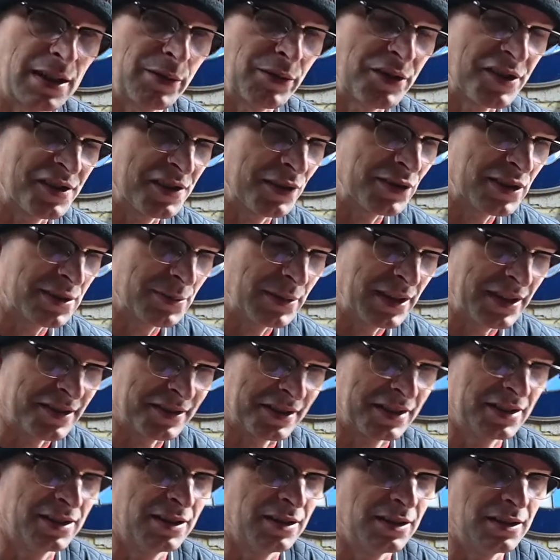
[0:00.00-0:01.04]
was sold to me as
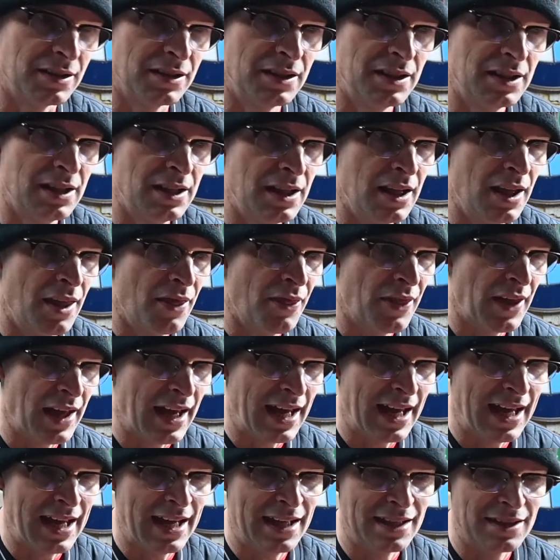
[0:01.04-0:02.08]
a car that
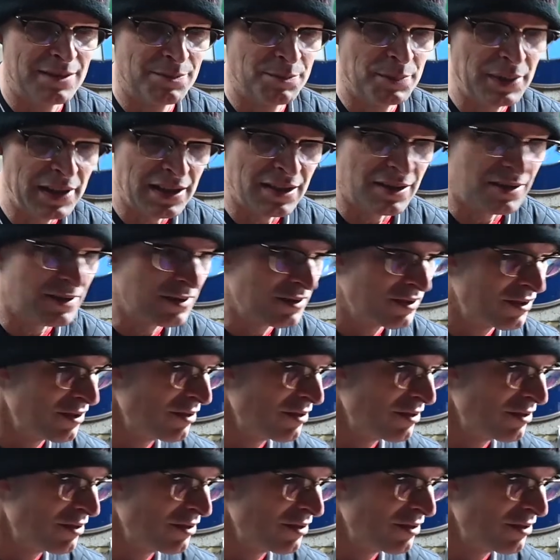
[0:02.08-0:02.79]
had been